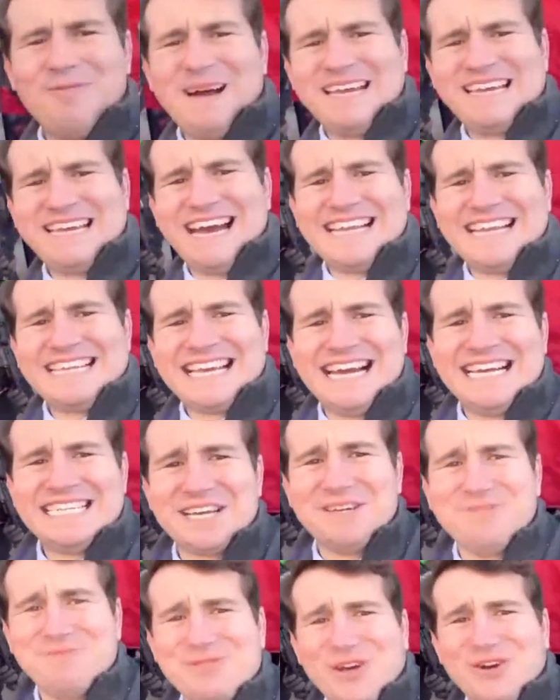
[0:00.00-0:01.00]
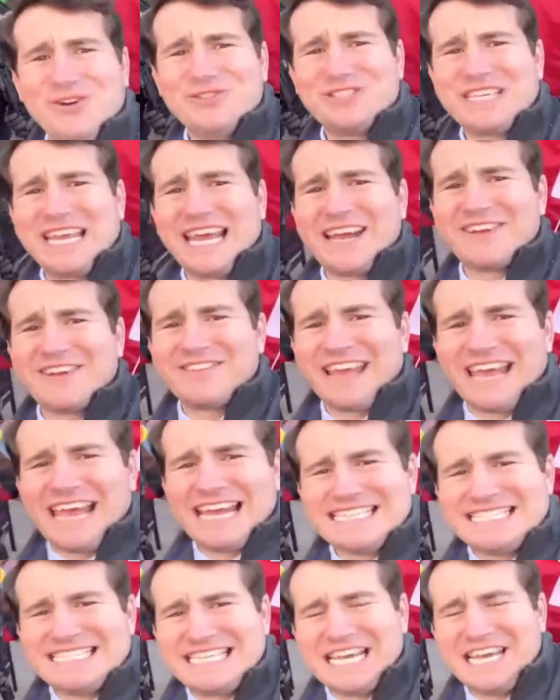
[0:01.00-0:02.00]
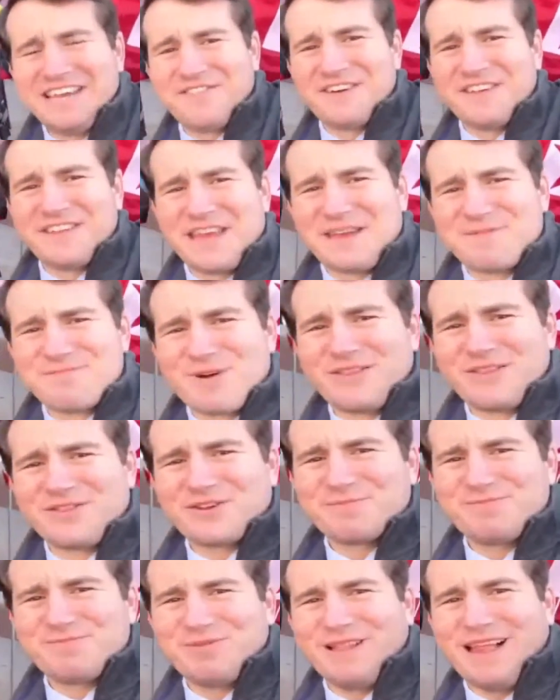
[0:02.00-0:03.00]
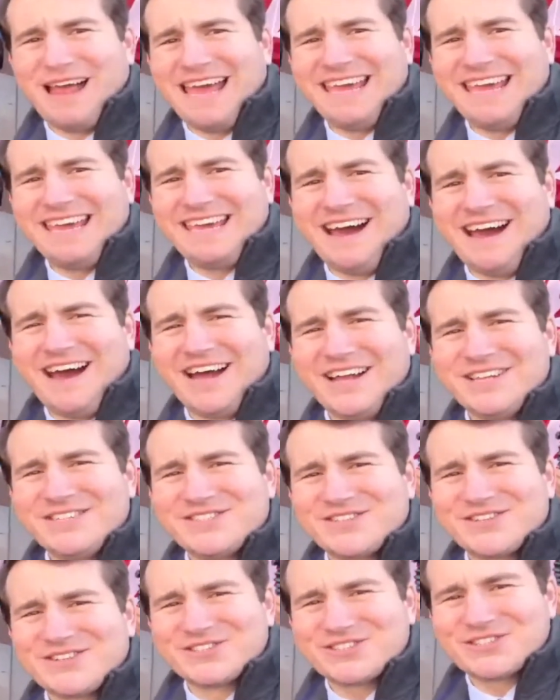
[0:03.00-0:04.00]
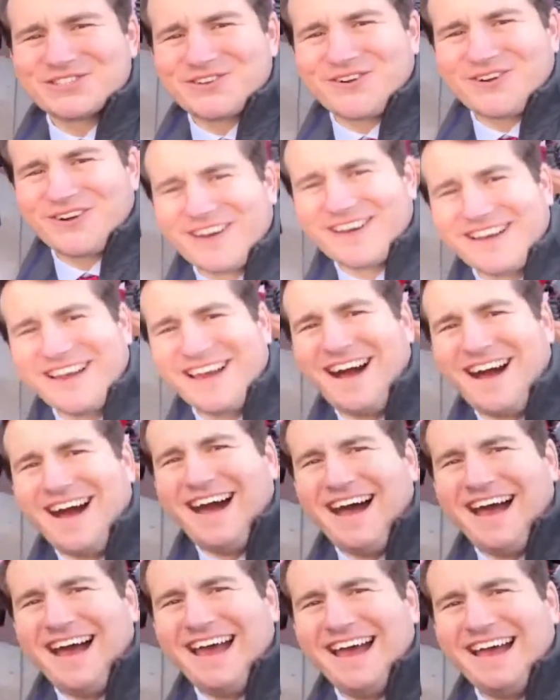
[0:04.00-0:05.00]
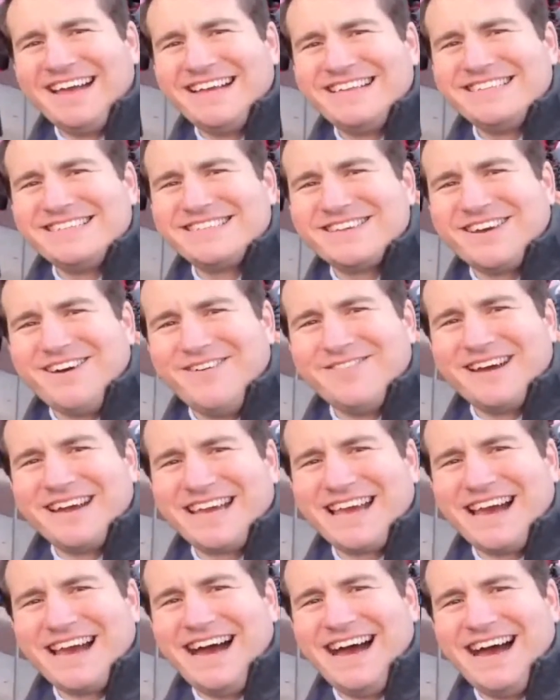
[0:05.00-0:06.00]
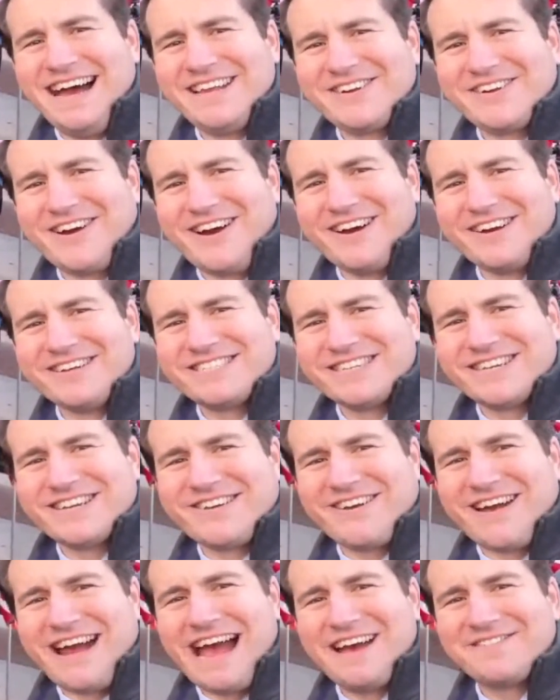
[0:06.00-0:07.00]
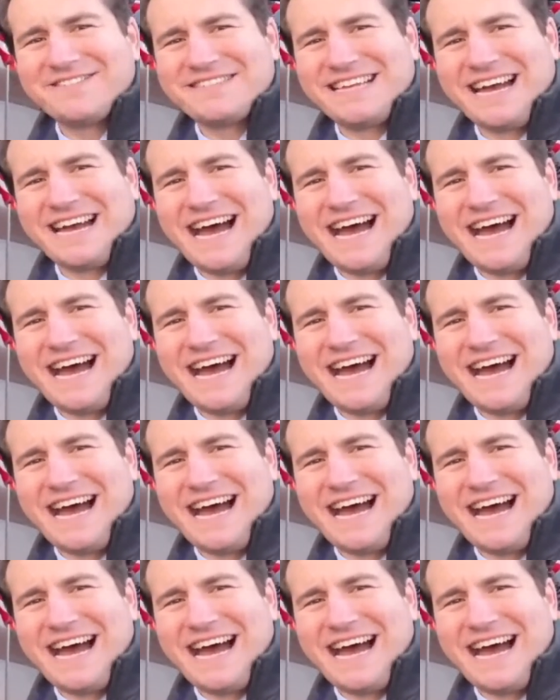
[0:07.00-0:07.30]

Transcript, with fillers: my God, guys, I'm so scared. The Antifa, they brought their play guns, their squirt guns. Oh my God, your arts and crafts